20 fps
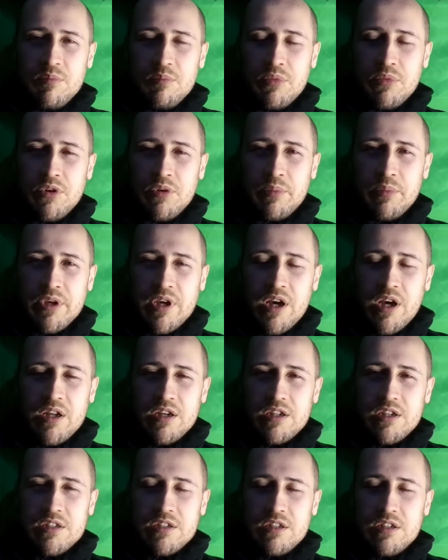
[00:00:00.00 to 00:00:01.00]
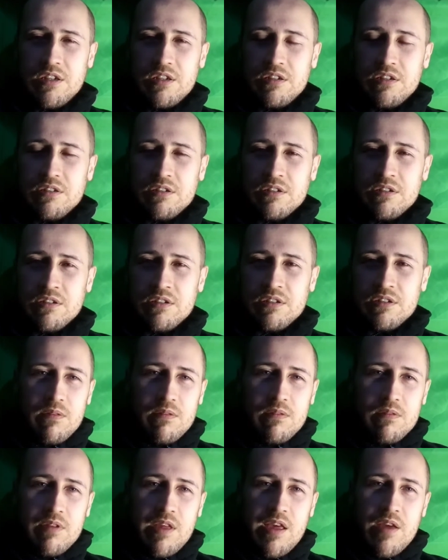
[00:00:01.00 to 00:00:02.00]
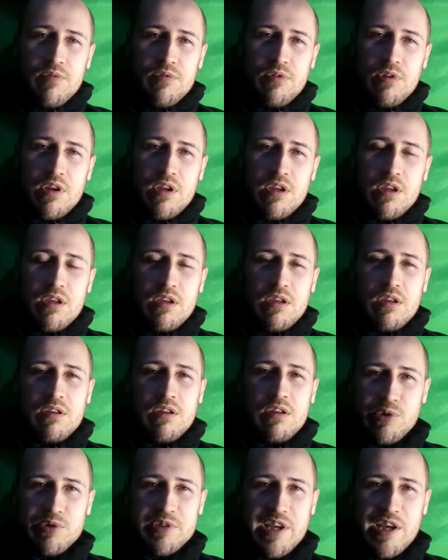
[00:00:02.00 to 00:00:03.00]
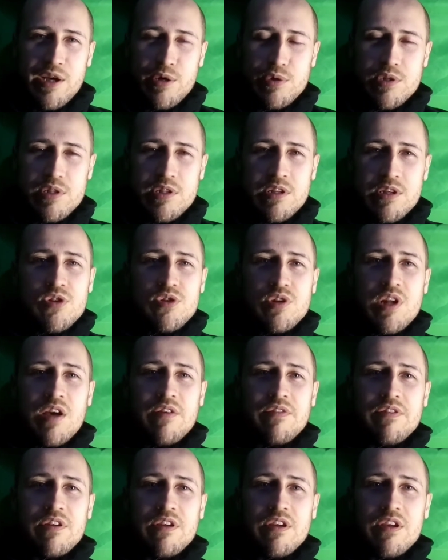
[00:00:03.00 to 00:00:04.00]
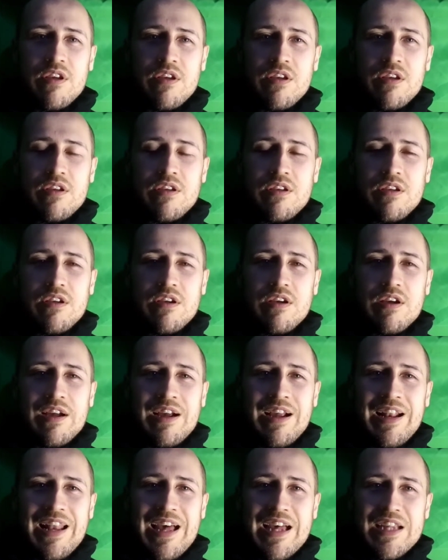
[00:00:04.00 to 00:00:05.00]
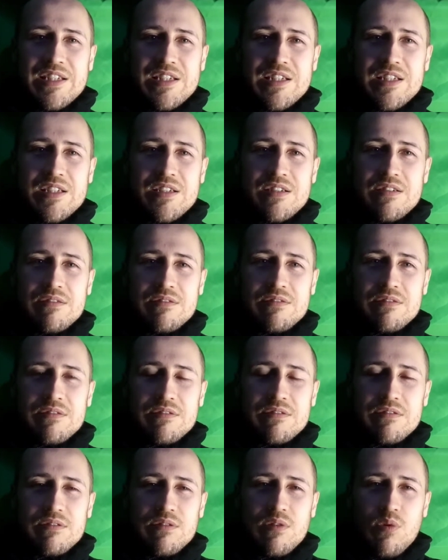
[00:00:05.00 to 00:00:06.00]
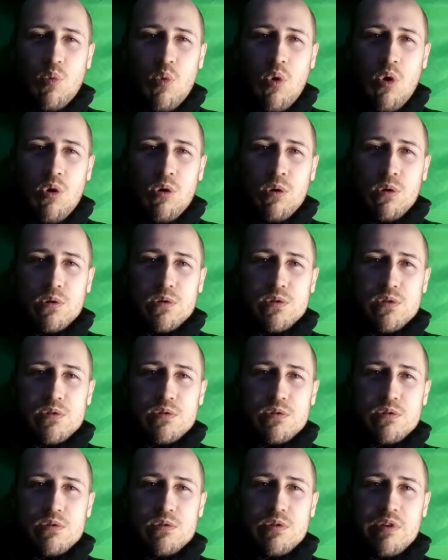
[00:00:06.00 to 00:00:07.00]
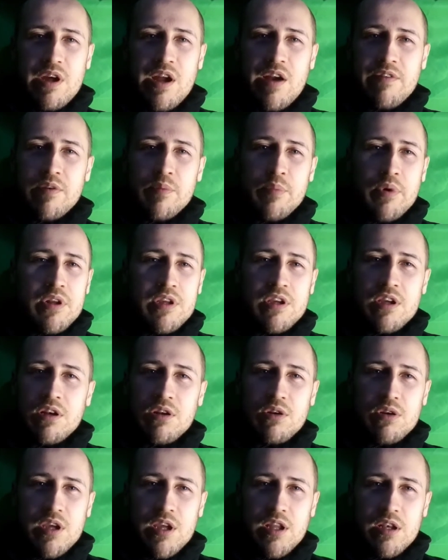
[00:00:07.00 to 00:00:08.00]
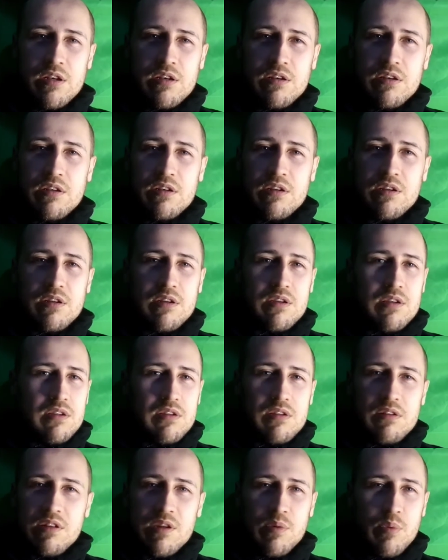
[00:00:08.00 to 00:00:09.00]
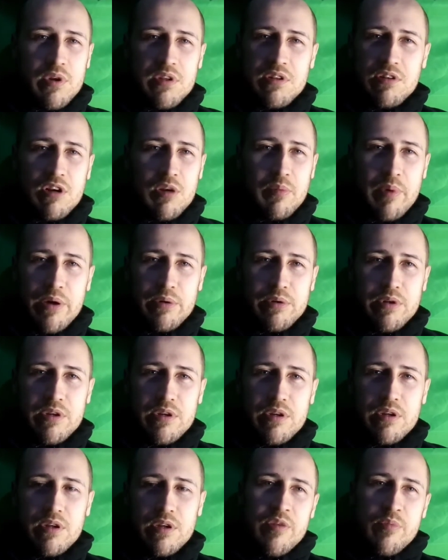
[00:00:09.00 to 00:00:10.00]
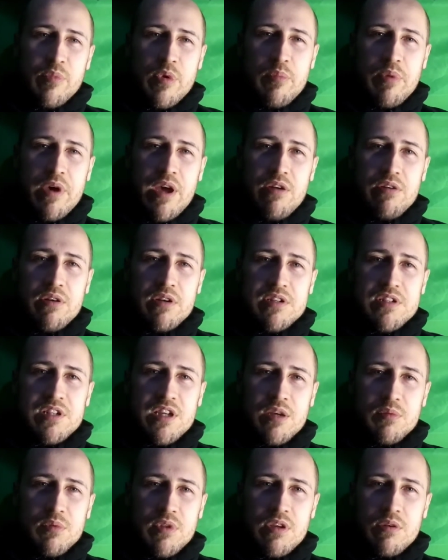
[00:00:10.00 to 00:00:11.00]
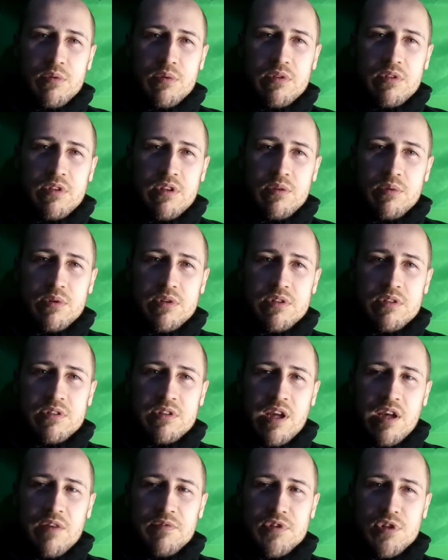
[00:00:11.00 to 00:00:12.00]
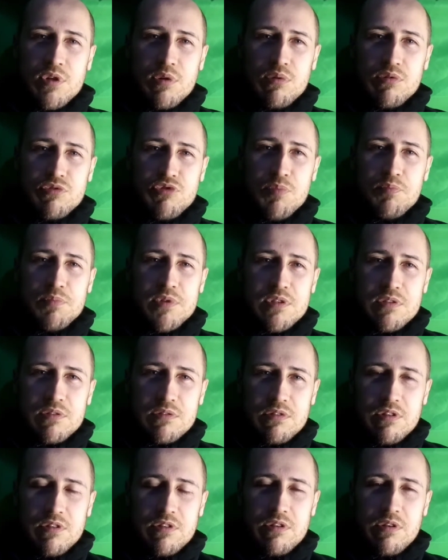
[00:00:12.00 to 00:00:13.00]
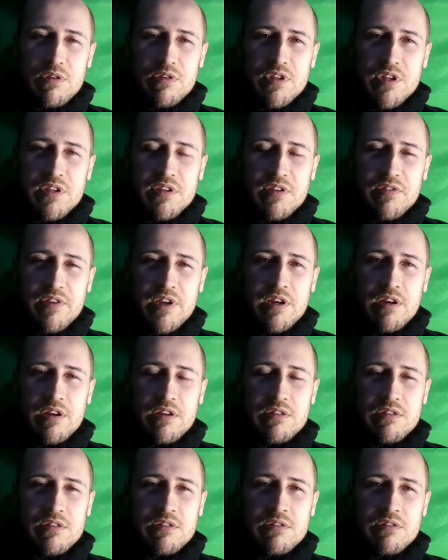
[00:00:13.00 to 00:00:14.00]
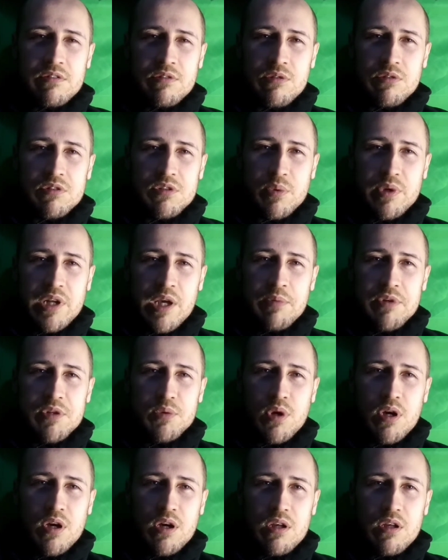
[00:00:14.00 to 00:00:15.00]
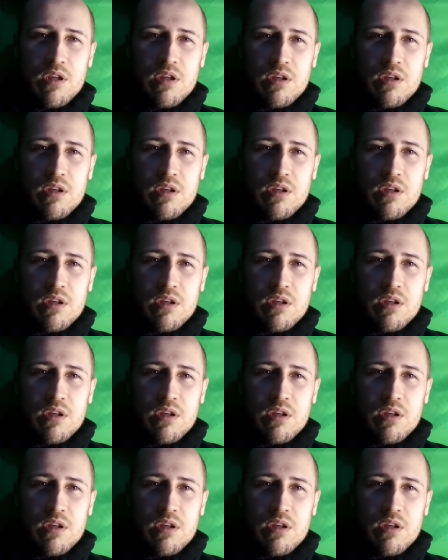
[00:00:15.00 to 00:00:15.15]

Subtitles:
Paul McCartney saying, every slaughterhouse should have glass walls so that everybody can look in, see what it's all about. In my parents' time, they would have school trips in the northeast of England to go to an abattoir.